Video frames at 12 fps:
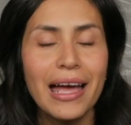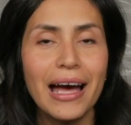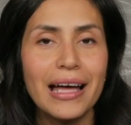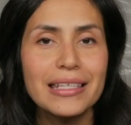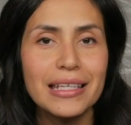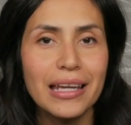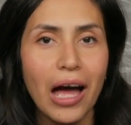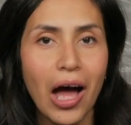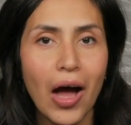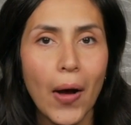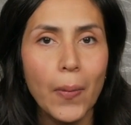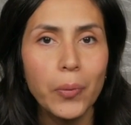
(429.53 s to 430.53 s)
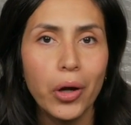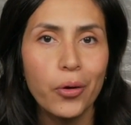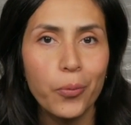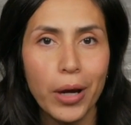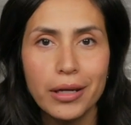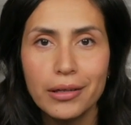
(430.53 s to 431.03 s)
as an
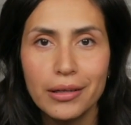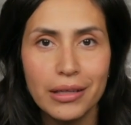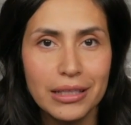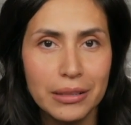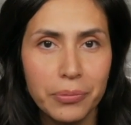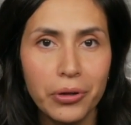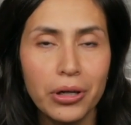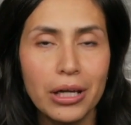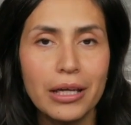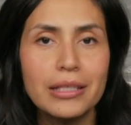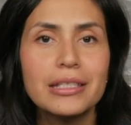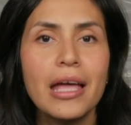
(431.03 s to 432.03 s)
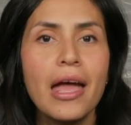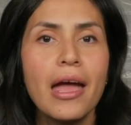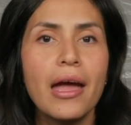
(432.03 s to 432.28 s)
upgraded experience,